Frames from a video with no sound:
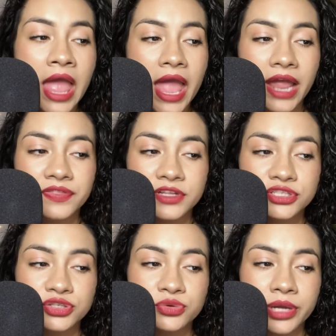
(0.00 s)
and the
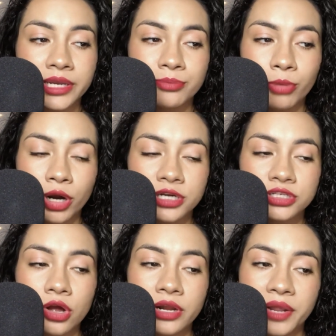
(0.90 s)
two embarked
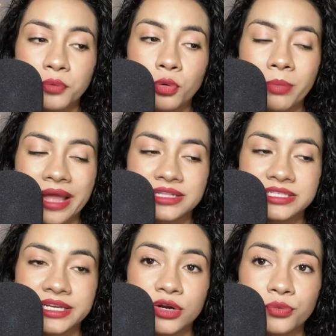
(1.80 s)
on a
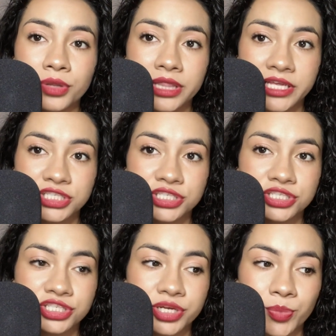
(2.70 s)
romantic
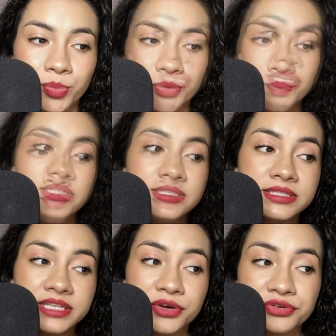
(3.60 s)
relationship
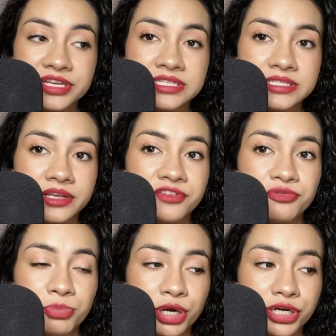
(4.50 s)
series of
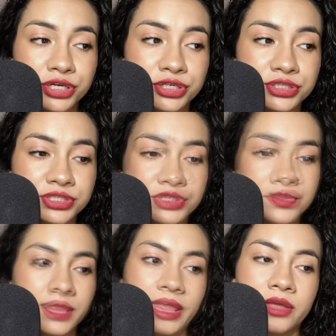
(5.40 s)
murders.
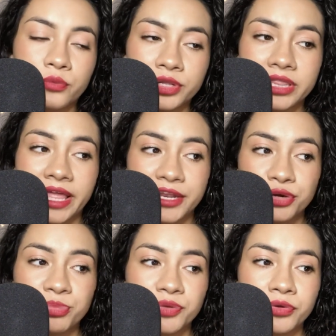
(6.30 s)
It would later
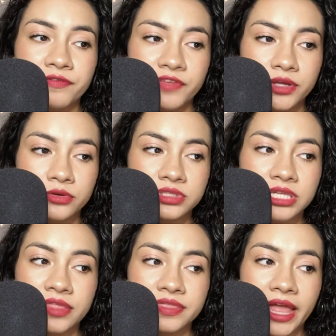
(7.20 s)
be revealed
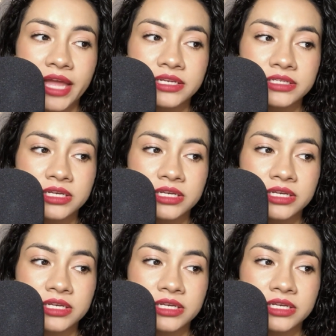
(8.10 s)
that